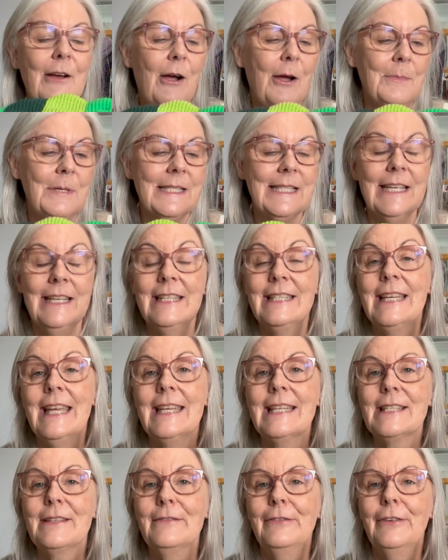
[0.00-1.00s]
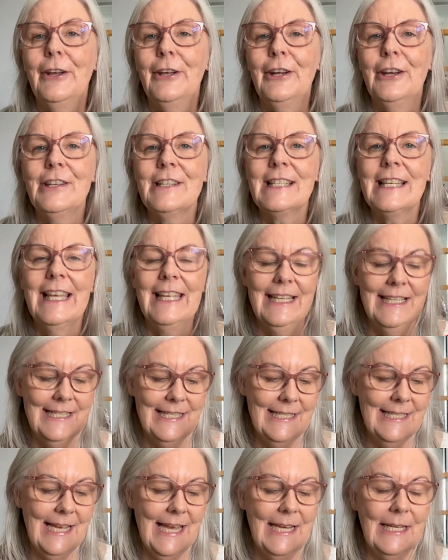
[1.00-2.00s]
I'm just going to take some photos later
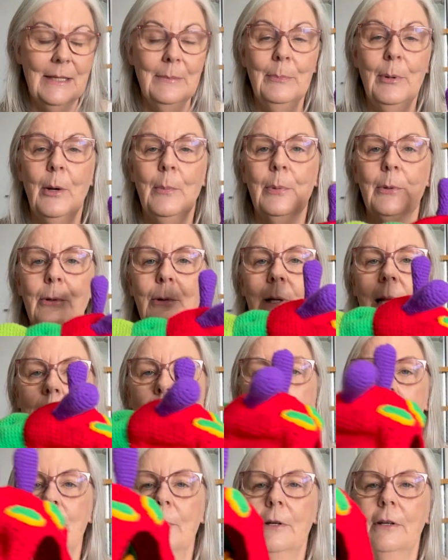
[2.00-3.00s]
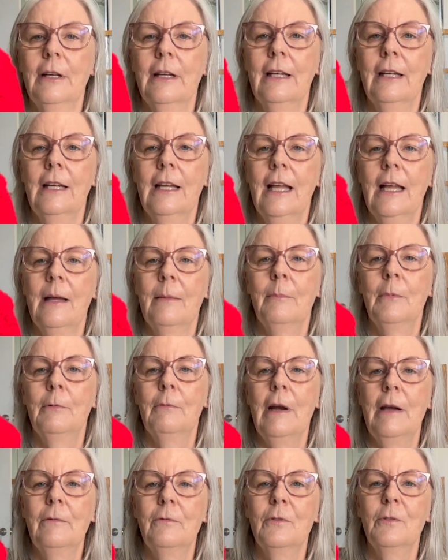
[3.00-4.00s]
today and pop it all up on my
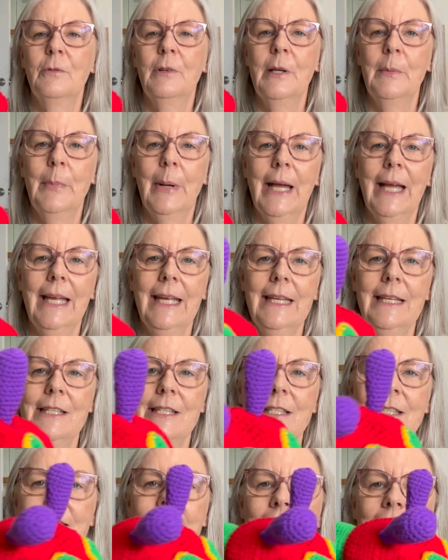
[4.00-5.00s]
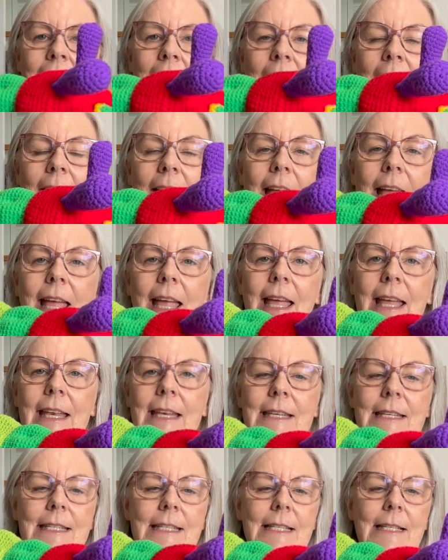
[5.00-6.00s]
Ravelry page.
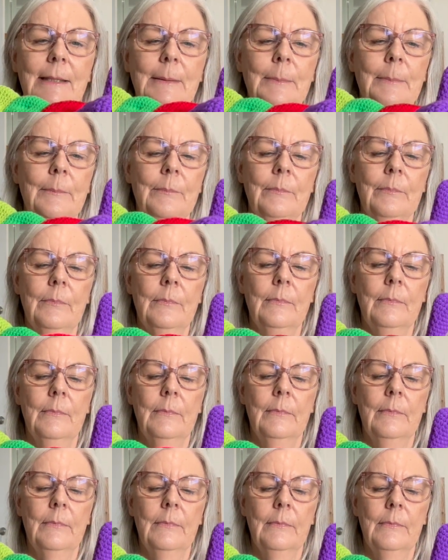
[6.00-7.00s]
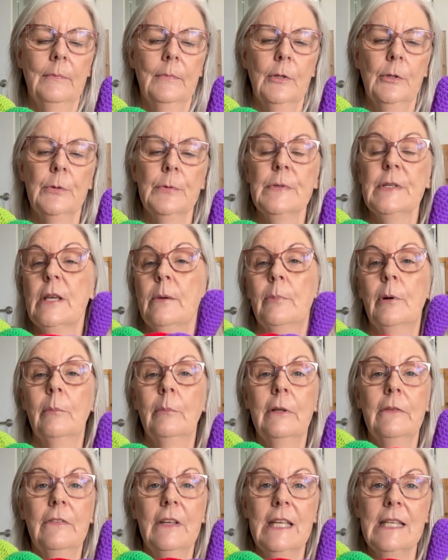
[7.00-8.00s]
And also
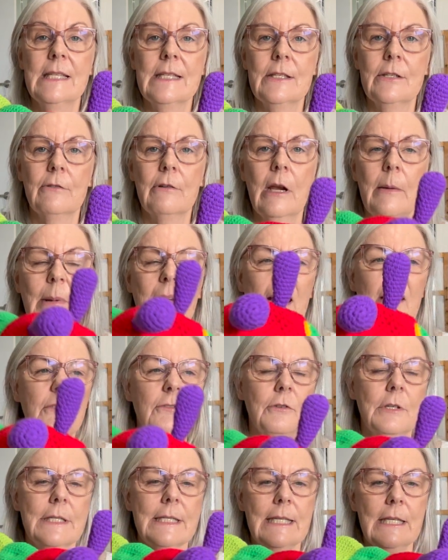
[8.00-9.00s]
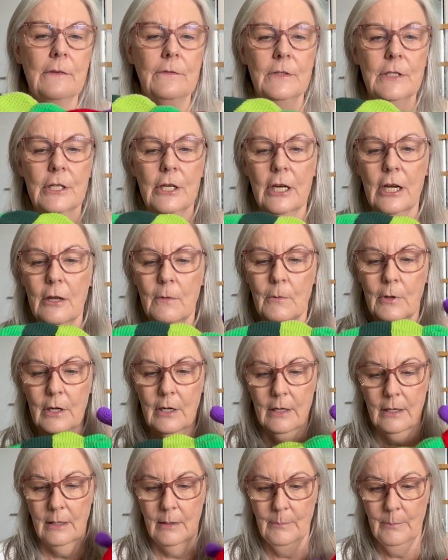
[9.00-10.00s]
probably for Instagram after it's gifted. I don't want to
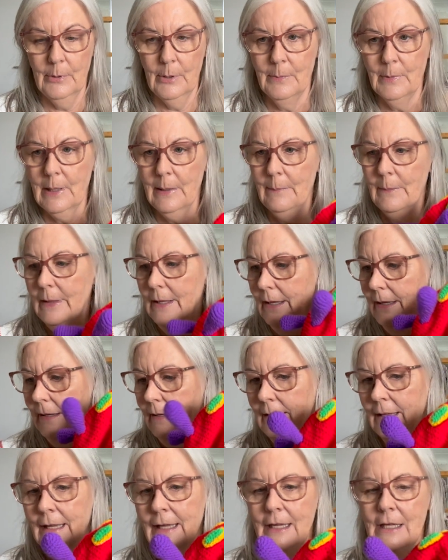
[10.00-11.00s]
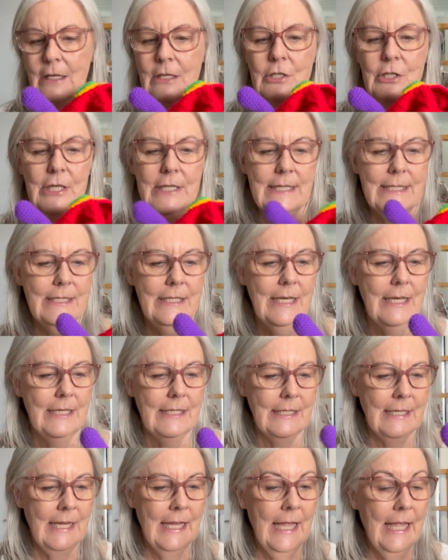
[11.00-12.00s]
pop it up there just yet.
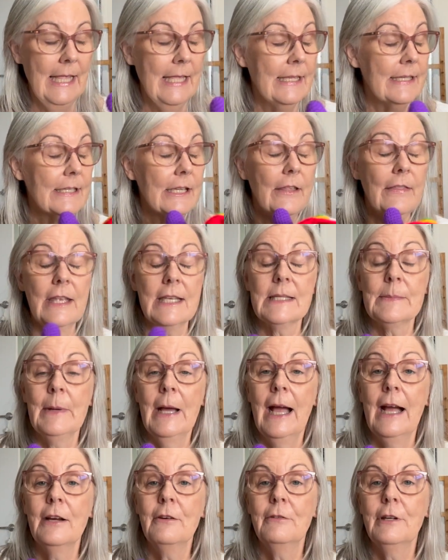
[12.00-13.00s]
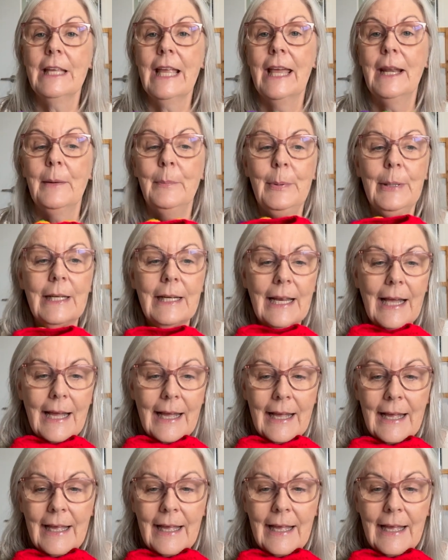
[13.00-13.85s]
So that's my hungry caterpillar.